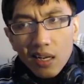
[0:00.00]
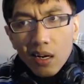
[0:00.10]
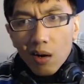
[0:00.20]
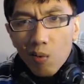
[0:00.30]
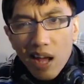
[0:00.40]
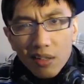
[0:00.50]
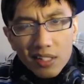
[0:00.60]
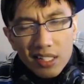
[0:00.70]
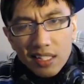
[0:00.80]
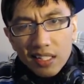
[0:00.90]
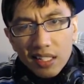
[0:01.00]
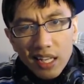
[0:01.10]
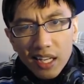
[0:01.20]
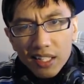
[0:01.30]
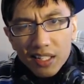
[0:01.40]
around
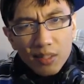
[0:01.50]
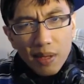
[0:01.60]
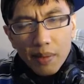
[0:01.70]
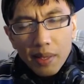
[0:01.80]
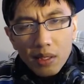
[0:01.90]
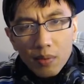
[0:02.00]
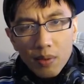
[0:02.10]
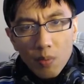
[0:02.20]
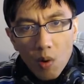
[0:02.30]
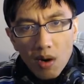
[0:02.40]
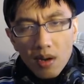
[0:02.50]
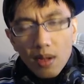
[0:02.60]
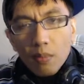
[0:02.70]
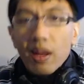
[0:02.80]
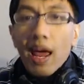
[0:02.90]
60-ish, maybe a little bit more.
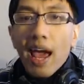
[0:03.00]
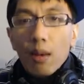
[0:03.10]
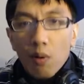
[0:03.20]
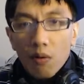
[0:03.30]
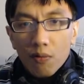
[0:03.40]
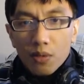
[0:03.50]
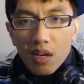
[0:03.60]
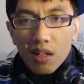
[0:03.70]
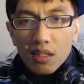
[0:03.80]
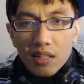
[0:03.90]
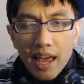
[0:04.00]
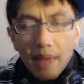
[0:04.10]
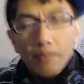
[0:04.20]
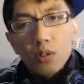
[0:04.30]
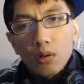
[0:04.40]
But adding more foods onto that,
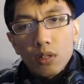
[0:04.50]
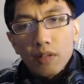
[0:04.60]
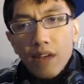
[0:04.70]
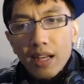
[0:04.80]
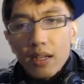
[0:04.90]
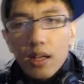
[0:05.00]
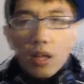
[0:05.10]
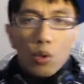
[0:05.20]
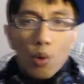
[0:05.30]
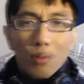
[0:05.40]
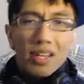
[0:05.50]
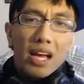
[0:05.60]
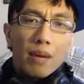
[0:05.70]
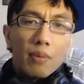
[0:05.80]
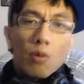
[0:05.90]
totally fine. The only thing I got
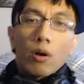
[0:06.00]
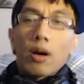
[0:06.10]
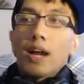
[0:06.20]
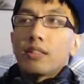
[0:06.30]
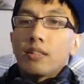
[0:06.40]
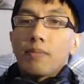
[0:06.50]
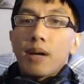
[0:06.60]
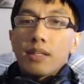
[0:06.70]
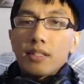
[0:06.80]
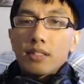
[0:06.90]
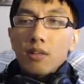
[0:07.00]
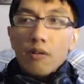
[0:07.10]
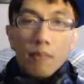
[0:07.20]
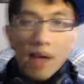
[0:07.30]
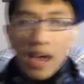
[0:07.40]
to be more conscious about is, if
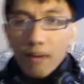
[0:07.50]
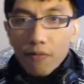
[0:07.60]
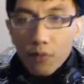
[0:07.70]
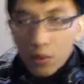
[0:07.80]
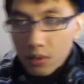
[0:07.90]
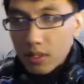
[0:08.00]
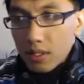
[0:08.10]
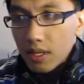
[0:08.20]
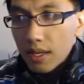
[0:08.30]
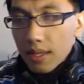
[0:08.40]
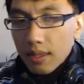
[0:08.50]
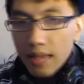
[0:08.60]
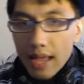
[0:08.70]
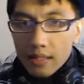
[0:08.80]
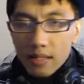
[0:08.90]
I'm adding foods,
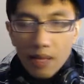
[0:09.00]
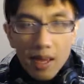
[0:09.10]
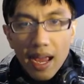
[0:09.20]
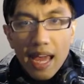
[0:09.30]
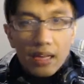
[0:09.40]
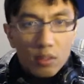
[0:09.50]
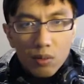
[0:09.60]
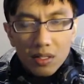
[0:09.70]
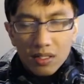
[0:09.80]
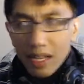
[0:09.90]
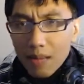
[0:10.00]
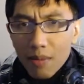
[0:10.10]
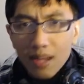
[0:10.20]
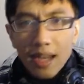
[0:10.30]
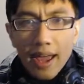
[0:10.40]
that I'm not adding too much. Like I'm
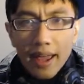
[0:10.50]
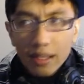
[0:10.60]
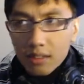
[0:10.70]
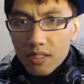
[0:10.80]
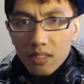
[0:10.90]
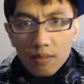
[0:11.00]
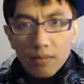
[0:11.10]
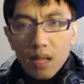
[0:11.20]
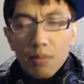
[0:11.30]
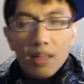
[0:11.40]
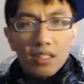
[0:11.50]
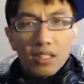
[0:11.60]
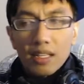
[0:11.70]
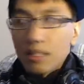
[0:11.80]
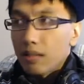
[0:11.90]
not gonna I'm not gonna just
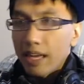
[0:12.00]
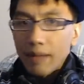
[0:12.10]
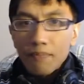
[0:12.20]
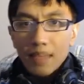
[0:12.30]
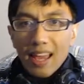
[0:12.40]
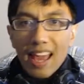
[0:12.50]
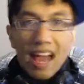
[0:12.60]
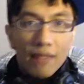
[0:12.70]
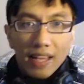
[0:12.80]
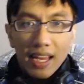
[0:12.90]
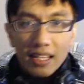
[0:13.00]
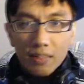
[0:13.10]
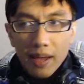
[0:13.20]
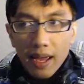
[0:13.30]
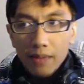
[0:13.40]
eat like half a can of
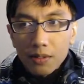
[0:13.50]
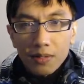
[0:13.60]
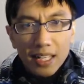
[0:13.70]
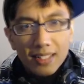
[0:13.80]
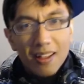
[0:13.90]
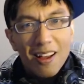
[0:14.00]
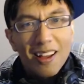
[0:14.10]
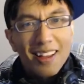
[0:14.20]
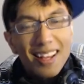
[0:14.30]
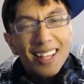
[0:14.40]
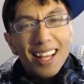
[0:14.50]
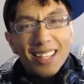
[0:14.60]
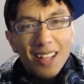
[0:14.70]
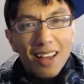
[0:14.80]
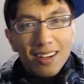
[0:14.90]
spam, dude. That's a lot. That's a
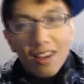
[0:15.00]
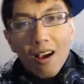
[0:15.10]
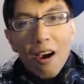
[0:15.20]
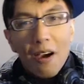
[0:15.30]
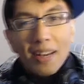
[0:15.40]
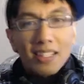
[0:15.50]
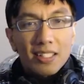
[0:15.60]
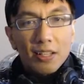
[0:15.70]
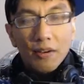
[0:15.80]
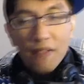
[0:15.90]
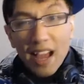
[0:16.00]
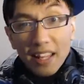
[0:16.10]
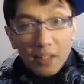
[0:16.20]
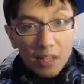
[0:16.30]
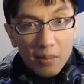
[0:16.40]
lot of unnecessary fat that
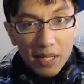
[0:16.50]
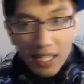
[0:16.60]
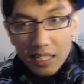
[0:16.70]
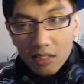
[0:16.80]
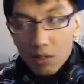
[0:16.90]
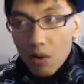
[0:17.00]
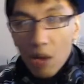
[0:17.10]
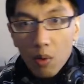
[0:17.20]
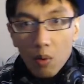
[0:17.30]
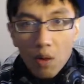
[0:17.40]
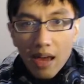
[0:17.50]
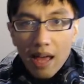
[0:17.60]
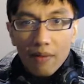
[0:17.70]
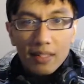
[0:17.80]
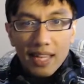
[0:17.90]
you're gonna be eating. So I wouldn't want to
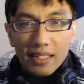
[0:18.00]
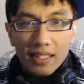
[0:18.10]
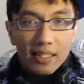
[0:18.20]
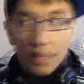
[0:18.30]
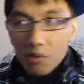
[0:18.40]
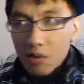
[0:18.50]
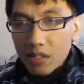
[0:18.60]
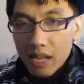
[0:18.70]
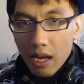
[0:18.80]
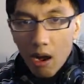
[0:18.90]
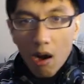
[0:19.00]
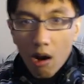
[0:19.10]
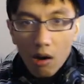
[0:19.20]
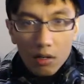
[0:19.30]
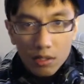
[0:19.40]
have a day's intake where it's like
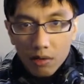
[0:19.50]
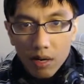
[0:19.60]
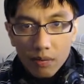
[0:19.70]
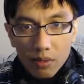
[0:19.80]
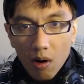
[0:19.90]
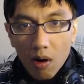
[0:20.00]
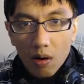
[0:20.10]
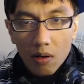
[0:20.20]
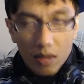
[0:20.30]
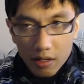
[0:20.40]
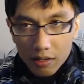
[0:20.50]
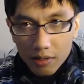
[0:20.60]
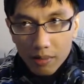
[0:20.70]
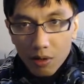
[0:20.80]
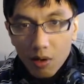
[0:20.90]
100 grams of carb or 100
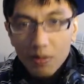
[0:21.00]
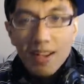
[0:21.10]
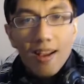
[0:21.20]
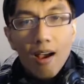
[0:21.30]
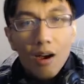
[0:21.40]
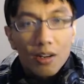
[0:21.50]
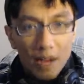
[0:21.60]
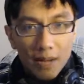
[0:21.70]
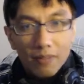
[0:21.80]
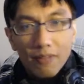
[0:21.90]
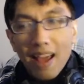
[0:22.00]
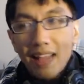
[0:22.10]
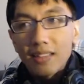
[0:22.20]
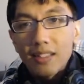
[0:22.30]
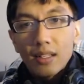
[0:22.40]
grams of carbs, 100 grams of fats.